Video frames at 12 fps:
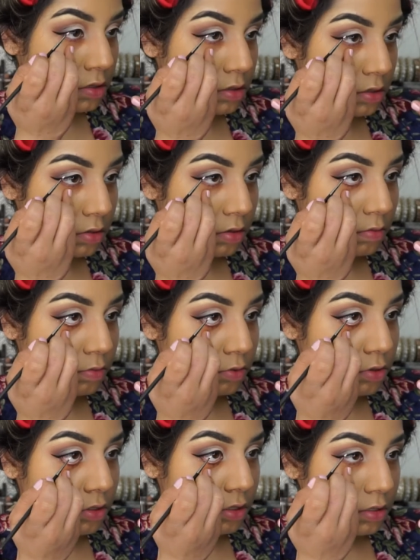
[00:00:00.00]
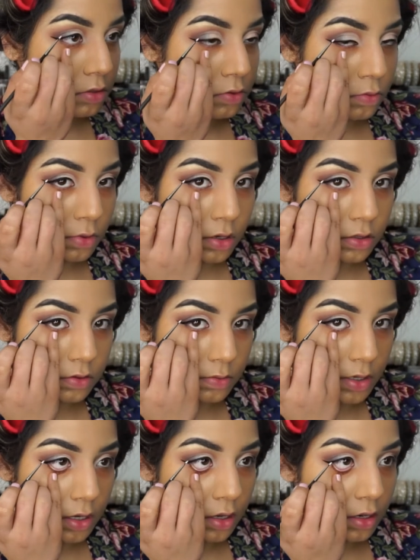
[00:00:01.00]
Just gonna push this towards
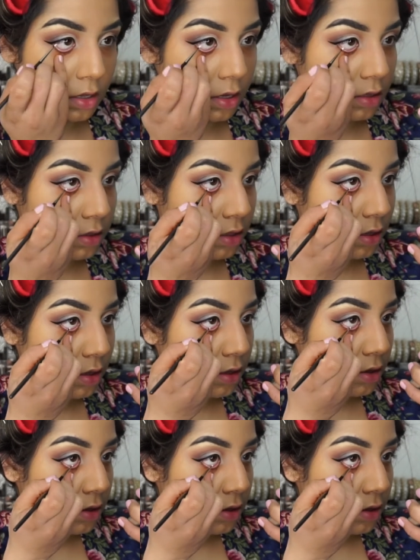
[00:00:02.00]
me like that.